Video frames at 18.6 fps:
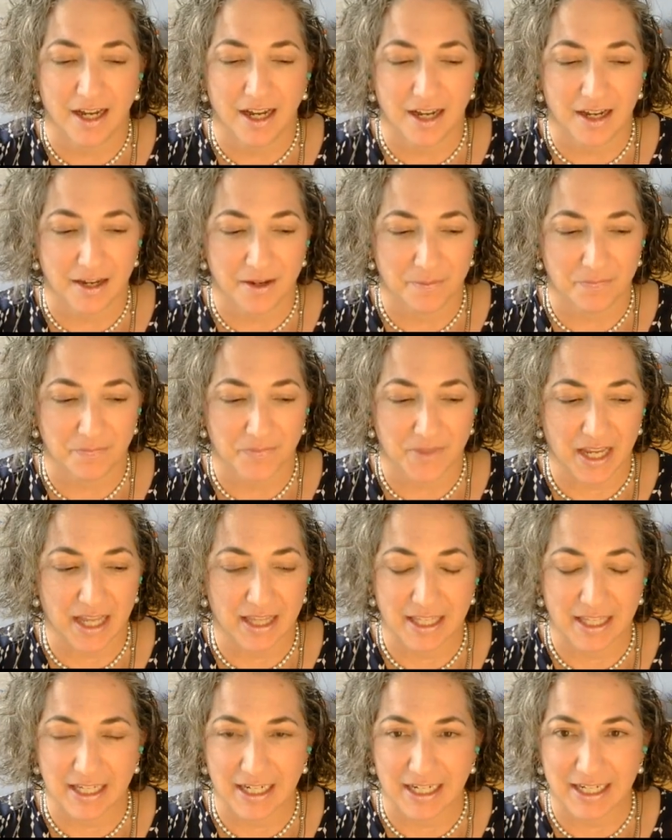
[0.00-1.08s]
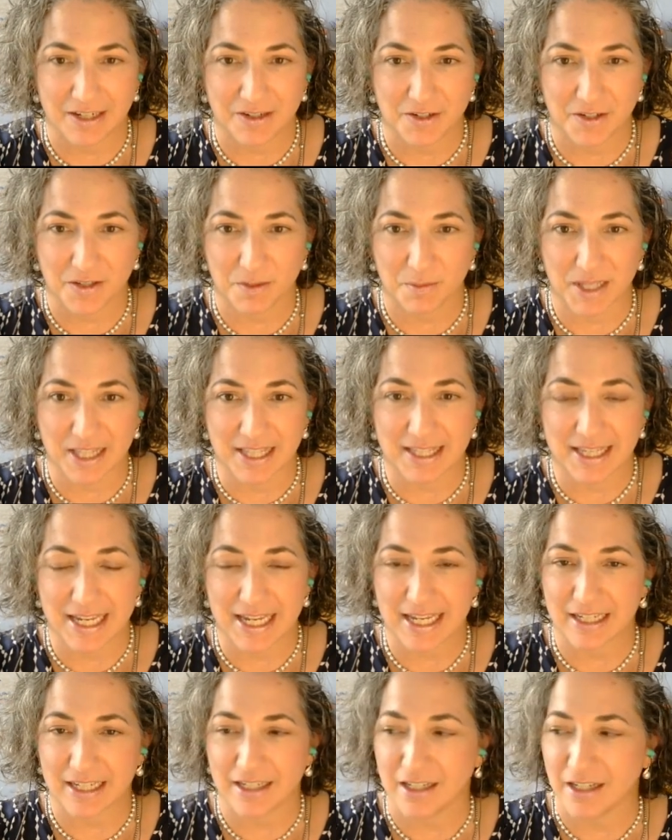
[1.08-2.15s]
And then I hear someone
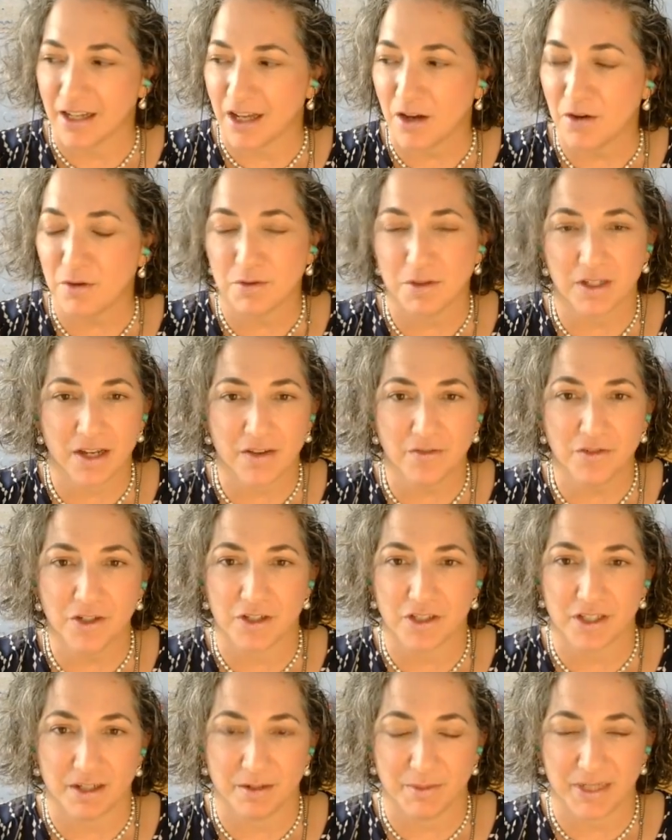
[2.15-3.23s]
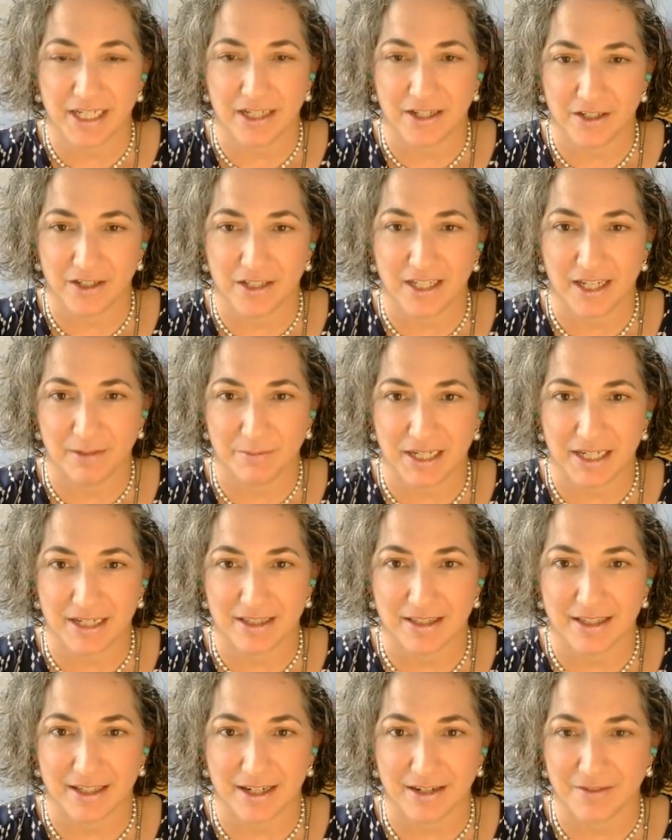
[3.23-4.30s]
saying, "Oh, the governor is going to be here in 10
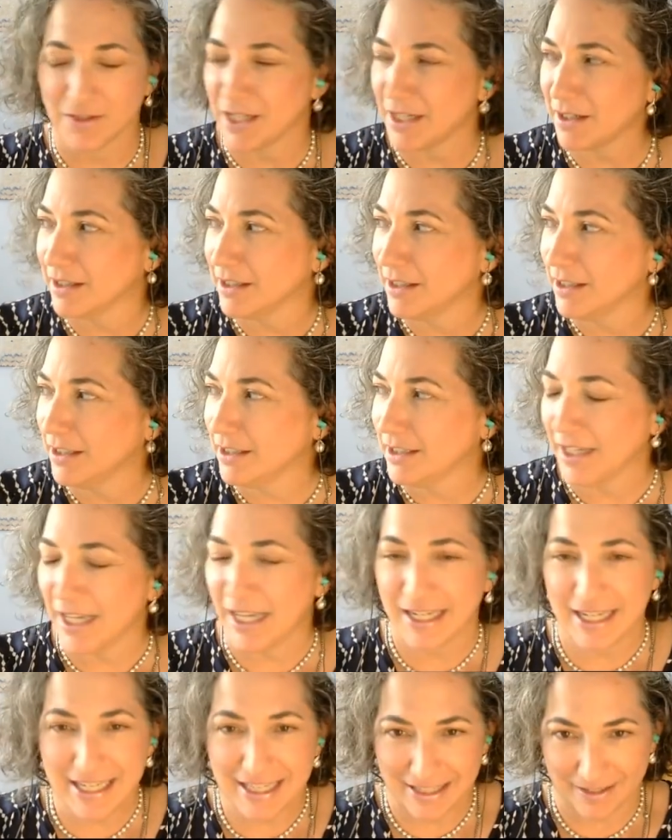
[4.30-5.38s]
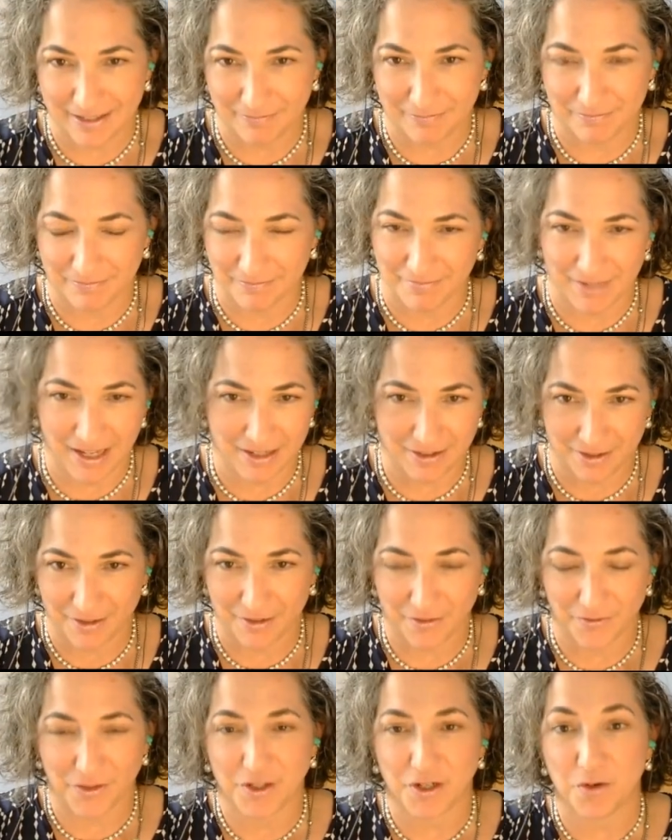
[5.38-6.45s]
minutes." And I was like, and he's a I don't know
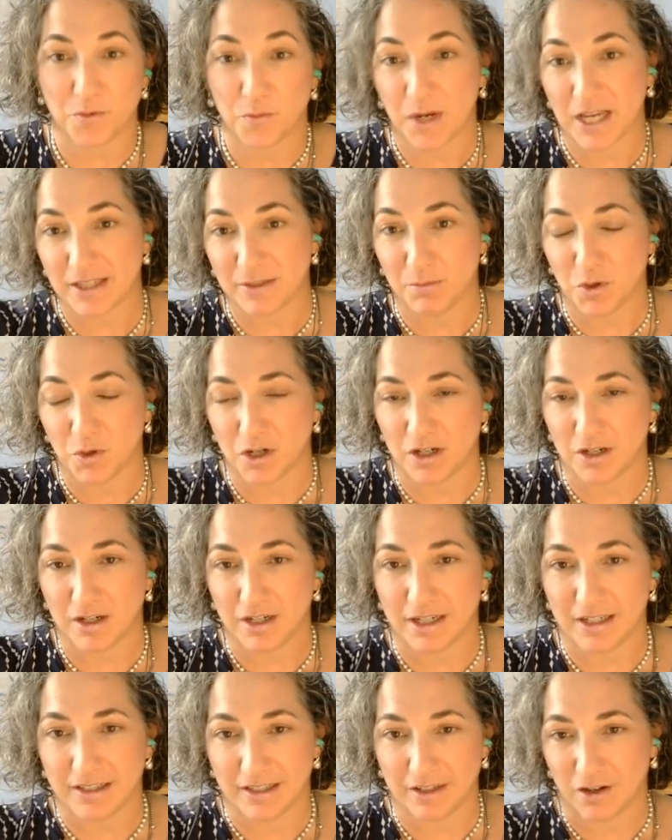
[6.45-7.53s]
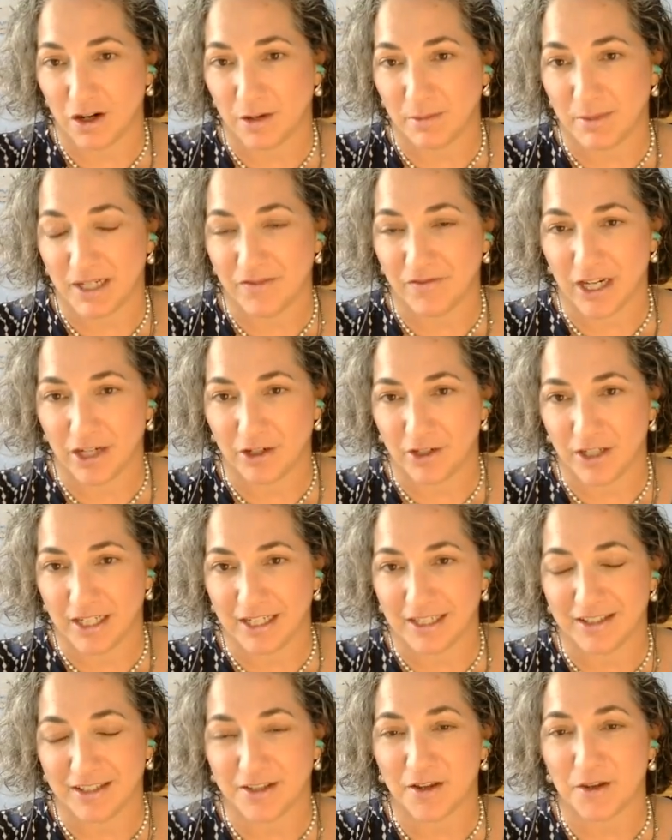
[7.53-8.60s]
if you know, Westmore is an Army
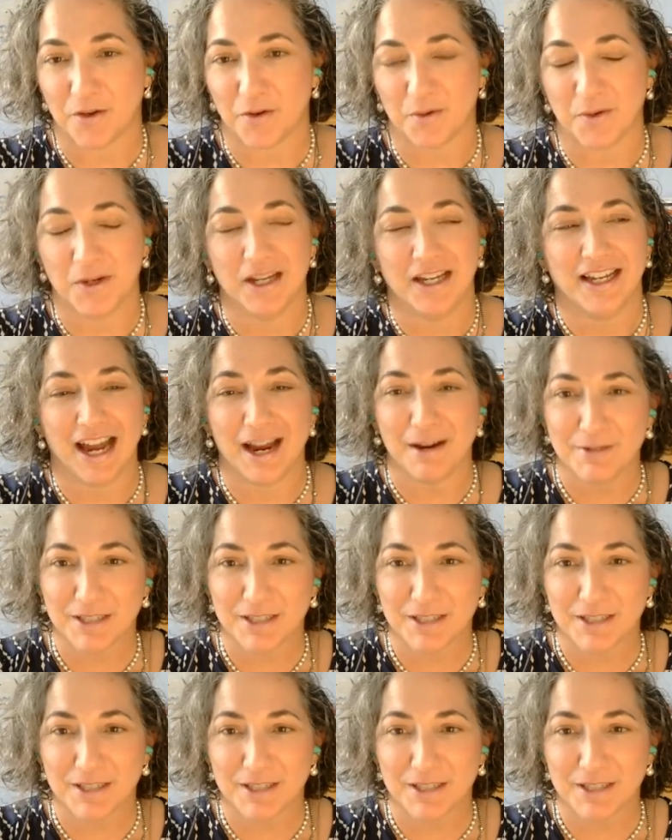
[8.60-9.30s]
veteran. So I